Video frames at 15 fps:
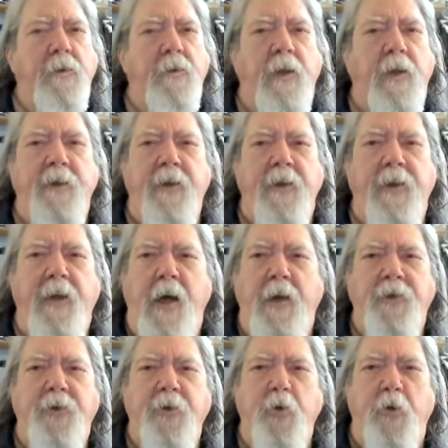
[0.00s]
Like in high
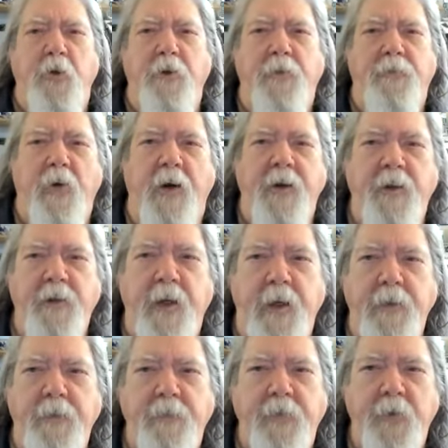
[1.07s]
school, the Friday
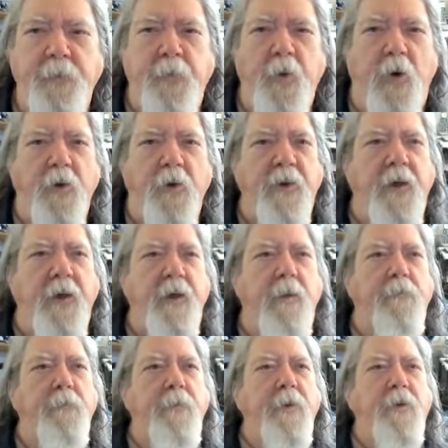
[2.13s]
night football
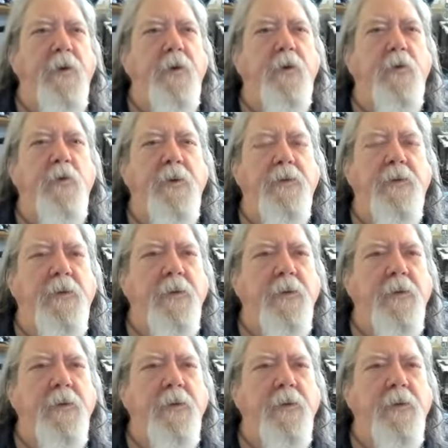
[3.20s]
game, you know, and